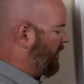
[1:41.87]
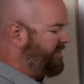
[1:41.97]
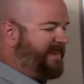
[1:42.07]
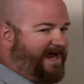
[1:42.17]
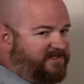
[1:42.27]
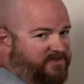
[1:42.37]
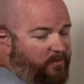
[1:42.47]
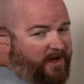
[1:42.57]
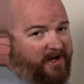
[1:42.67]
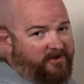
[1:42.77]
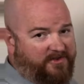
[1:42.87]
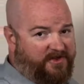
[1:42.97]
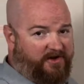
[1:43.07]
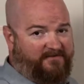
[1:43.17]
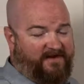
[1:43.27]

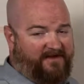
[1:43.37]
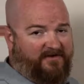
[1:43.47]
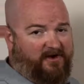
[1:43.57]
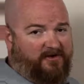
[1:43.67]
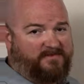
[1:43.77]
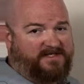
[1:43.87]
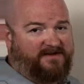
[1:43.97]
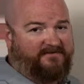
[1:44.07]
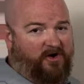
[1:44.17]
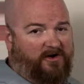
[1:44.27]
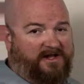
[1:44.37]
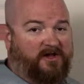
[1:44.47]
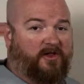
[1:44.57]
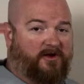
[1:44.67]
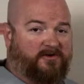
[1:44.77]
1,135 homes that have already
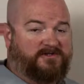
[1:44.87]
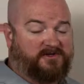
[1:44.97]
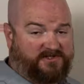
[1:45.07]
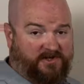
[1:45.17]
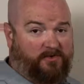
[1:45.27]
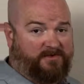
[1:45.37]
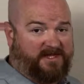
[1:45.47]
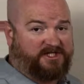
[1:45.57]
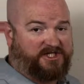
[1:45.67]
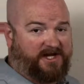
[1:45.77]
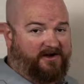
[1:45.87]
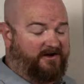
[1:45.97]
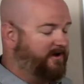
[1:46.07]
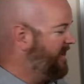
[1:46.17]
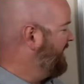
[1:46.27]
closed or sold this
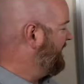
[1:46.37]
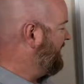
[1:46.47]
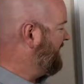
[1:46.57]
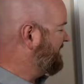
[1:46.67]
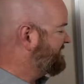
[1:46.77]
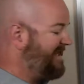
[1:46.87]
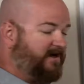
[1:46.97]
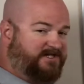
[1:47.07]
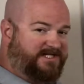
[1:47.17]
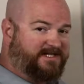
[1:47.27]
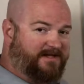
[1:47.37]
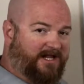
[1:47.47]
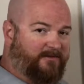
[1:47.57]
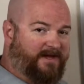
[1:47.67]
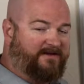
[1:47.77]
year. Now that's down just a
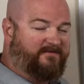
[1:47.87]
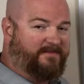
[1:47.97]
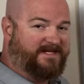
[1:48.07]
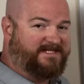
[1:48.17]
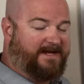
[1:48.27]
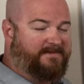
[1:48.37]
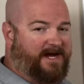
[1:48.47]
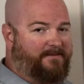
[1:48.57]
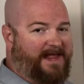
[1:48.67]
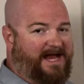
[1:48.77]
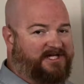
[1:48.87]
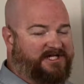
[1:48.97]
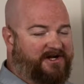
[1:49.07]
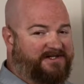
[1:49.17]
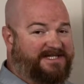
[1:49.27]
little bit from this same time
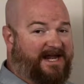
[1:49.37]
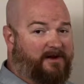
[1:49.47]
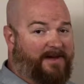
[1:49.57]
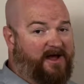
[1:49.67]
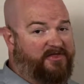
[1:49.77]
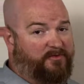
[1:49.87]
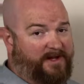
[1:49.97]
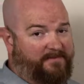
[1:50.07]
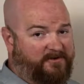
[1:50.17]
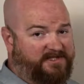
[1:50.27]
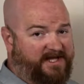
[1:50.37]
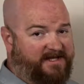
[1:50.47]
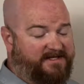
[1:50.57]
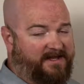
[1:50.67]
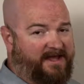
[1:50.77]
last year. It's down about
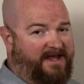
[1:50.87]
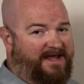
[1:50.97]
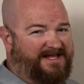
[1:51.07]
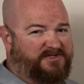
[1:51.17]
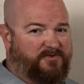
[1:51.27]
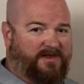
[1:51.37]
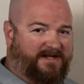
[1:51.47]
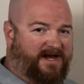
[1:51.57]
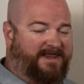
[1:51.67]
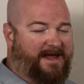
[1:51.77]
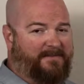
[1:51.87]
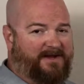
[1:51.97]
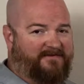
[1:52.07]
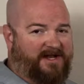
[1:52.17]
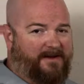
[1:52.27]
3%. It's really not that
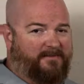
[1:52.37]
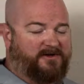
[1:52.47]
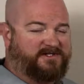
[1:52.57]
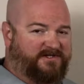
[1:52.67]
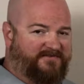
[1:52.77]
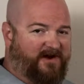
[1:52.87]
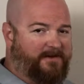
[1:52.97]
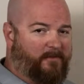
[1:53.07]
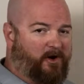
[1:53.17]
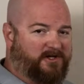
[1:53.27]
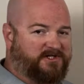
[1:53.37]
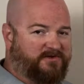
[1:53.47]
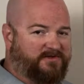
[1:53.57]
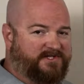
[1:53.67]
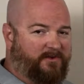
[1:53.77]
big of a number, so it's very
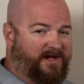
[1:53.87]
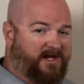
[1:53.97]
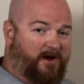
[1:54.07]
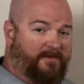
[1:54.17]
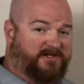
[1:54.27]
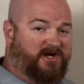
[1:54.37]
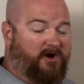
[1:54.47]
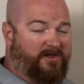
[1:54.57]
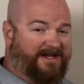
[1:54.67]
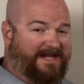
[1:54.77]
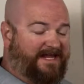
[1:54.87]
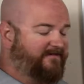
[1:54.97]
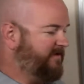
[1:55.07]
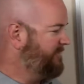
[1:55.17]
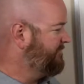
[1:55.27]
marginal, so we could almost call it
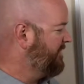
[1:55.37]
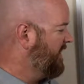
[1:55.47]
even.